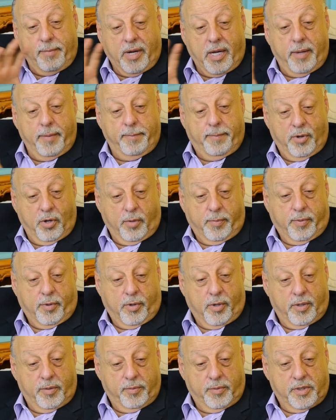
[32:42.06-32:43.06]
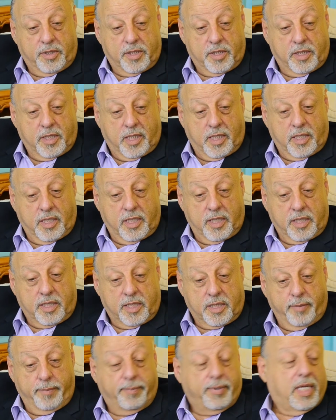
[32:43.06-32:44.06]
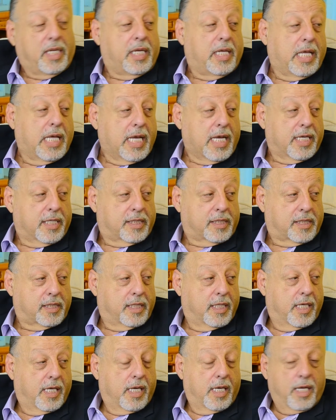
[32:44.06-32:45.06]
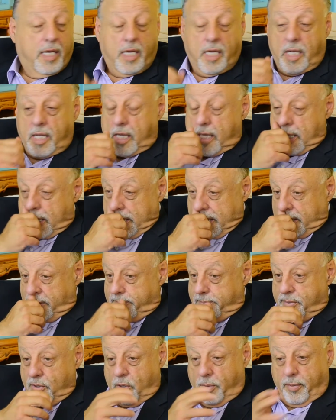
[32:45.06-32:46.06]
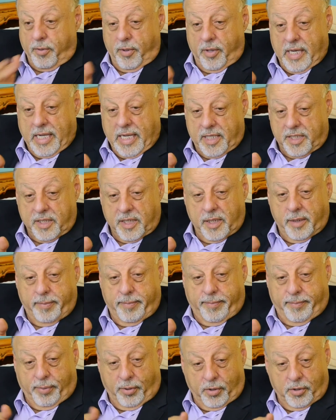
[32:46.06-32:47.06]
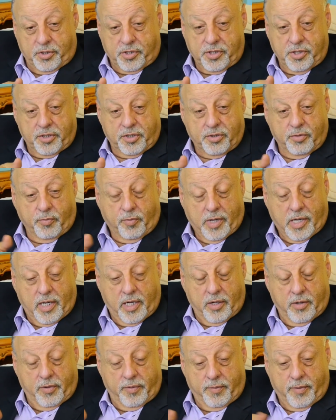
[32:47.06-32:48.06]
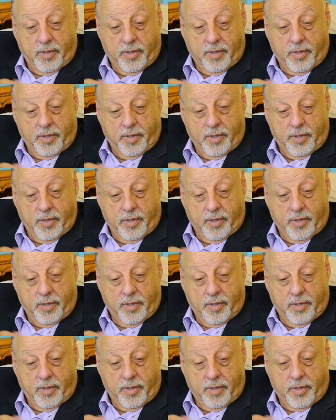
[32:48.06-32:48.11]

by Billboard, which uh, is BDS. Mm-hmm. And Billboard actually purchased radio and